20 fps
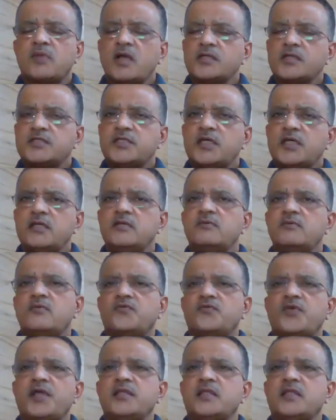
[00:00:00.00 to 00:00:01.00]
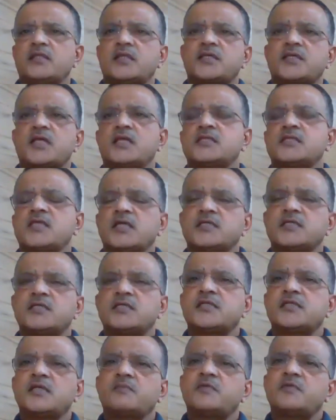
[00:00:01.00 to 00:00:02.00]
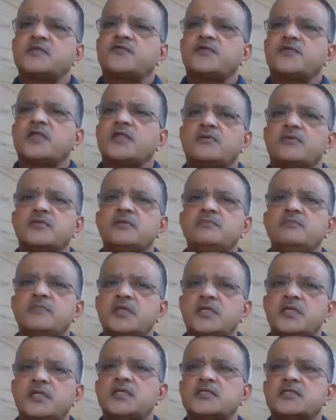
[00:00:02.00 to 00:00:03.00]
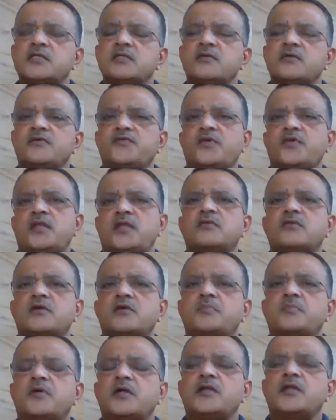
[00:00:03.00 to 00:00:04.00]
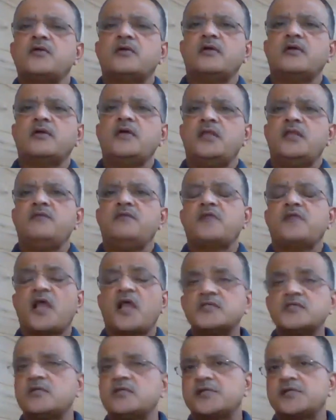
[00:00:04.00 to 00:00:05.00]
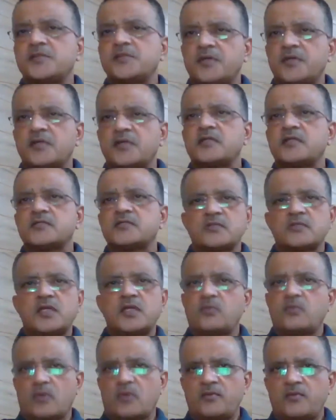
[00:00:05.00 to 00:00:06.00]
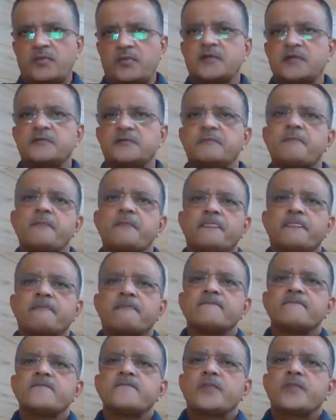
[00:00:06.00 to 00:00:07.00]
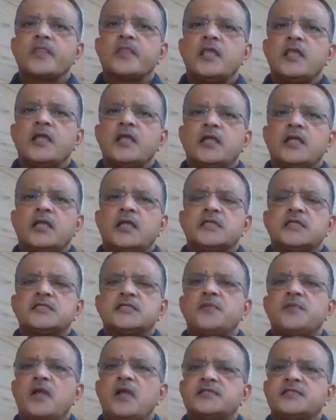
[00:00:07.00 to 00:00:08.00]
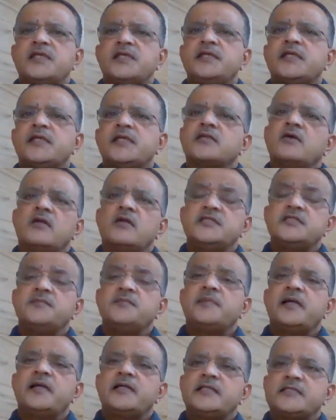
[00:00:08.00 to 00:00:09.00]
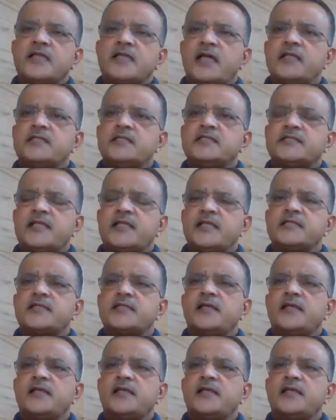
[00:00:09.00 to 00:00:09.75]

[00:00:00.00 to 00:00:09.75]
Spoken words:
blockchain, you will find that the transaction takes place without the mediation of any third party or any financial intermediaries involvement. So blockchain technology by design tackles